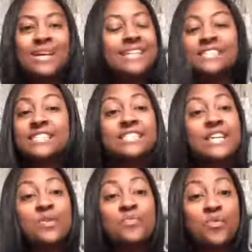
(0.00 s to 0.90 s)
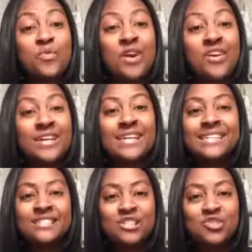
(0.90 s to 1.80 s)
It's a temporary
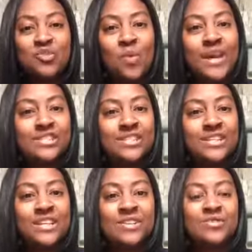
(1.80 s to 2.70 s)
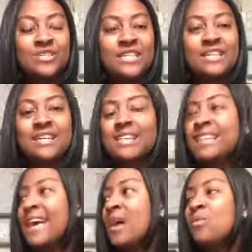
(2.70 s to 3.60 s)
situation. You see,
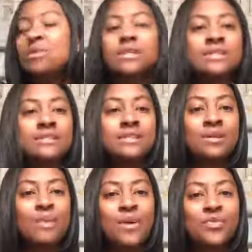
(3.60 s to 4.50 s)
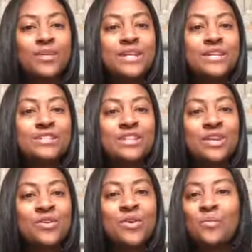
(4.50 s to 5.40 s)
that was about three years
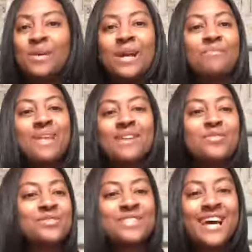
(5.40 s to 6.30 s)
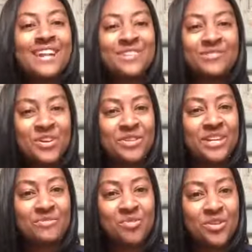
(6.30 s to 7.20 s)
ago, but I'm not on the side of the road
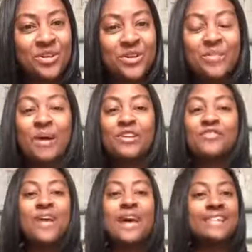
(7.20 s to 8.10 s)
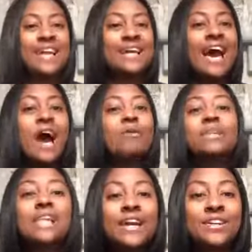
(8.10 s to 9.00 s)
anymore. Matter of fact, like an hour
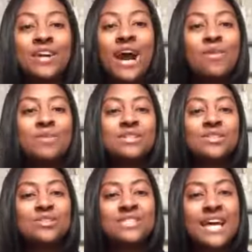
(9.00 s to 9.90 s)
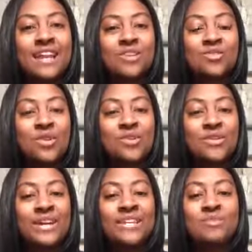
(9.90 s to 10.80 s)
later, I wasn't on the side of the road
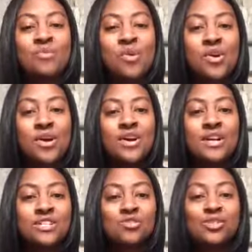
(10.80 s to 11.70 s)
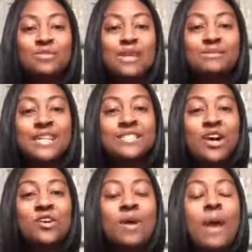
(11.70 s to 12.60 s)
anymore. So sometimes things
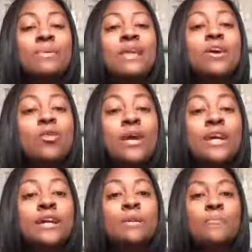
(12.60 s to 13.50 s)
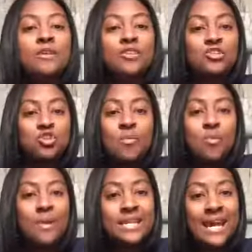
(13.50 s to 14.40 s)
aren't going to happen that quick. The trouble
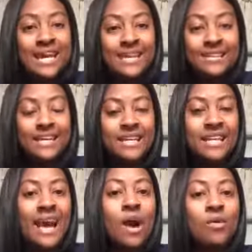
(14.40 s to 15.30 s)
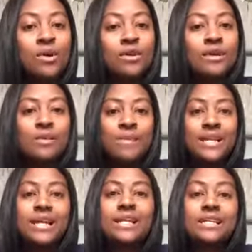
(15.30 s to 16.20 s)
may not end in an hour. It may
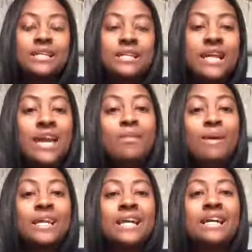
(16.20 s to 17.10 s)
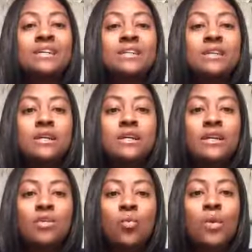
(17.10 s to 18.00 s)
not end in a day. It may not end
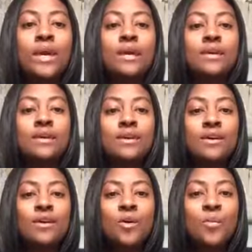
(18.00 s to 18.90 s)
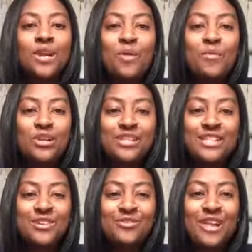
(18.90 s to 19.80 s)
in a week. But I'm here to
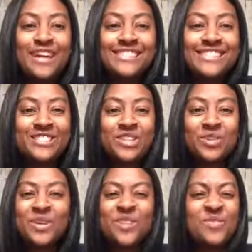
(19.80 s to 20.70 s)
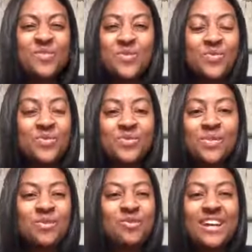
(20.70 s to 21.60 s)
tell you, ladies and gentlemen, if you're going through
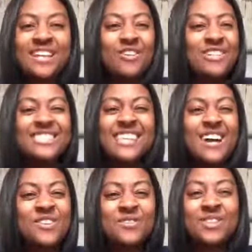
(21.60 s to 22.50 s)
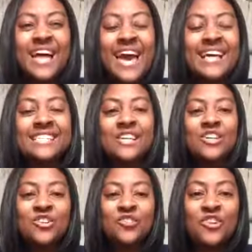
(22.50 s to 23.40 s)
something right now, it's not going to last
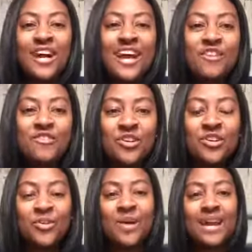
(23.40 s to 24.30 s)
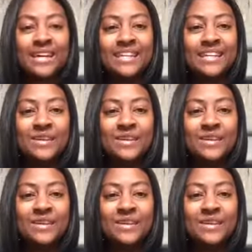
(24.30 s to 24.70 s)
forever, right?